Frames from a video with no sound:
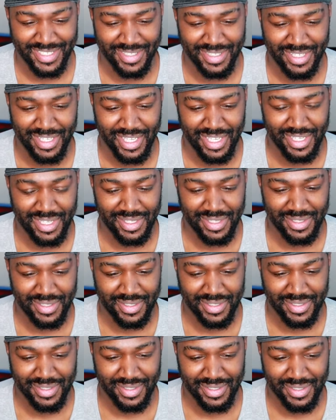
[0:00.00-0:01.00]
Watch,
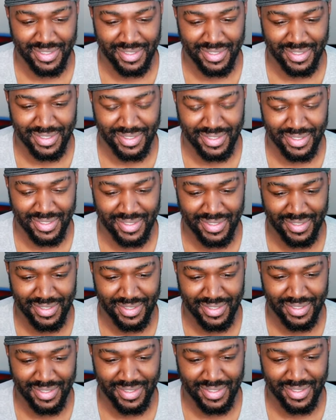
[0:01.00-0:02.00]
wash,
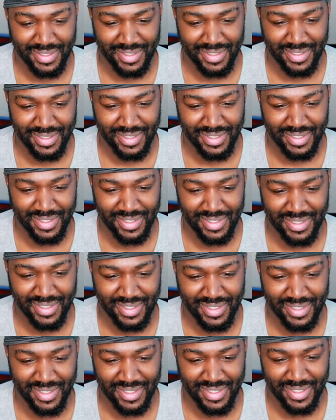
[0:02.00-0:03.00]
and
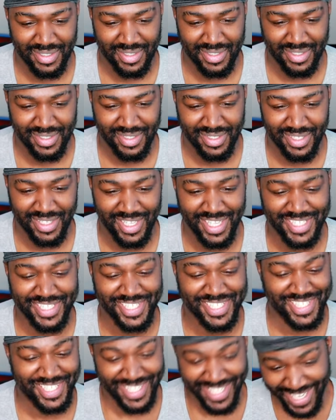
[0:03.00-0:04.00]
chill.
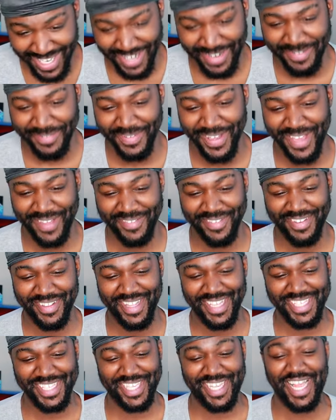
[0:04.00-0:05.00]
Let's get it, baby.
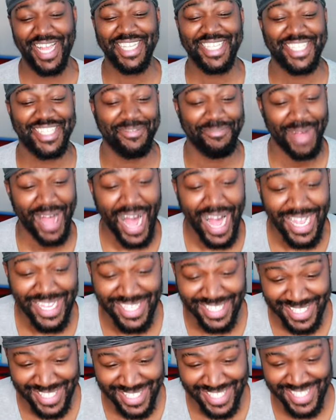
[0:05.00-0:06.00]
Let's kick some
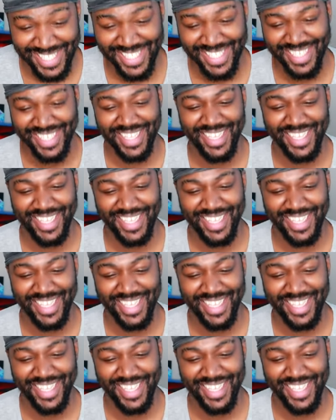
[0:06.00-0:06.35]
ice.